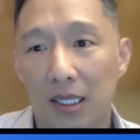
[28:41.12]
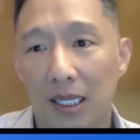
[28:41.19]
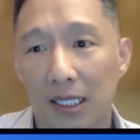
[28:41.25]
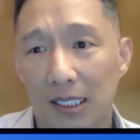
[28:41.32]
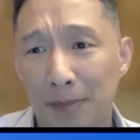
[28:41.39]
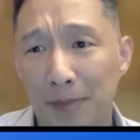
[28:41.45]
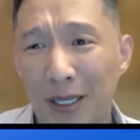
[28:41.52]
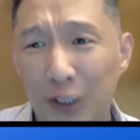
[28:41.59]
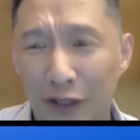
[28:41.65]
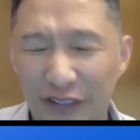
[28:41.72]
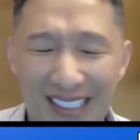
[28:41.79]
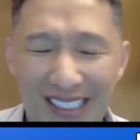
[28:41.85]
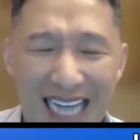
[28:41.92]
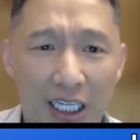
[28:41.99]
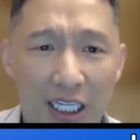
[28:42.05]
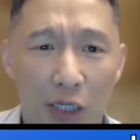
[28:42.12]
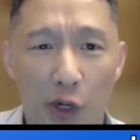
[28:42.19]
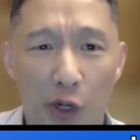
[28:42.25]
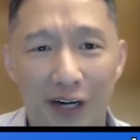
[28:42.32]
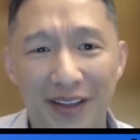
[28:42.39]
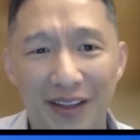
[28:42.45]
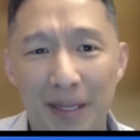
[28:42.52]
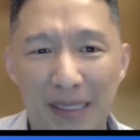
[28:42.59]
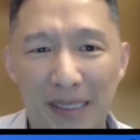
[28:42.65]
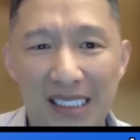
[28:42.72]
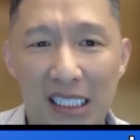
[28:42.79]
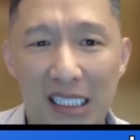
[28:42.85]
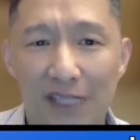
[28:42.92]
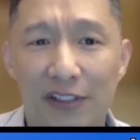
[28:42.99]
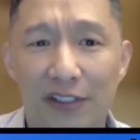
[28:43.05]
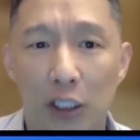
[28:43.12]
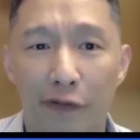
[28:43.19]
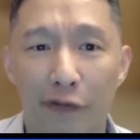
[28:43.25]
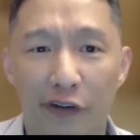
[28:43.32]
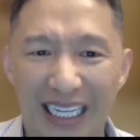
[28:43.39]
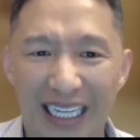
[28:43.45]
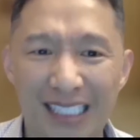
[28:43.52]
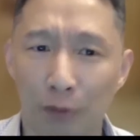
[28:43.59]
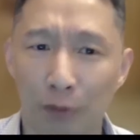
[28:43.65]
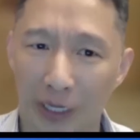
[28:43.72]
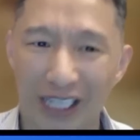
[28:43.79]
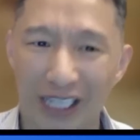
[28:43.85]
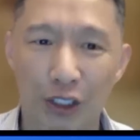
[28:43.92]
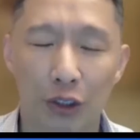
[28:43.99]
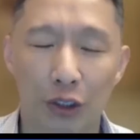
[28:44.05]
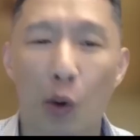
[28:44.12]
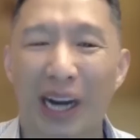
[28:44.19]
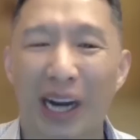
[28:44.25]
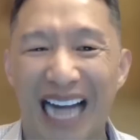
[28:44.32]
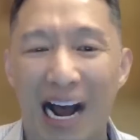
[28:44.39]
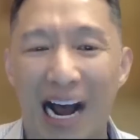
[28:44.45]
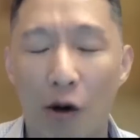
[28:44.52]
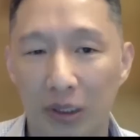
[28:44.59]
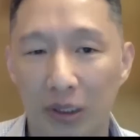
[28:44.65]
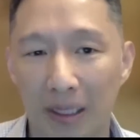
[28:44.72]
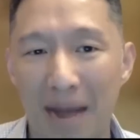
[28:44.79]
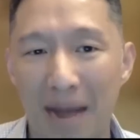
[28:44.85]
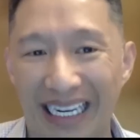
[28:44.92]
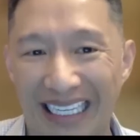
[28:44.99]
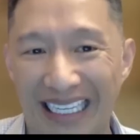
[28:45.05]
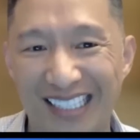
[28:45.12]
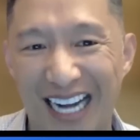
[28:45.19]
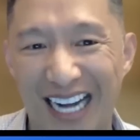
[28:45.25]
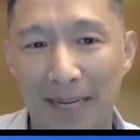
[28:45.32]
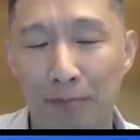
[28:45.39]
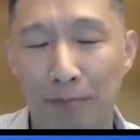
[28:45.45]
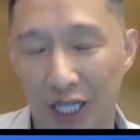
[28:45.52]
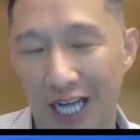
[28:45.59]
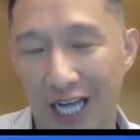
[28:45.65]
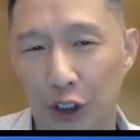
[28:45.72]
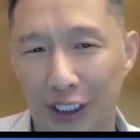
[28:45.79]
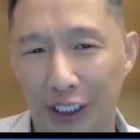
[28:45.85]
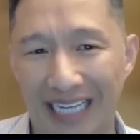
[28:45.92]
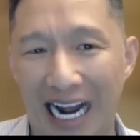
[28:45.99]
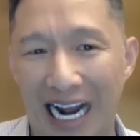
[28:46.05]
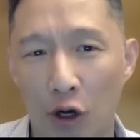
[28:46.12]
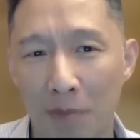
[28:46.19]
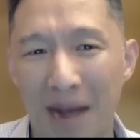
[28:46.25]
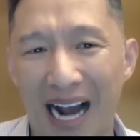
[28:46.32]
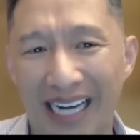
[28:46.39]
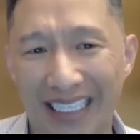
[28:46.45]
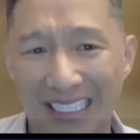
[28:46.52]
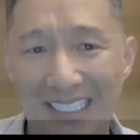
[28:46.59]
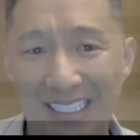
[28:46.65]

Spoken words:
Smart Silver Stacker, we're in the business of silver exploration. So right now, the mine is not in production. Our mine is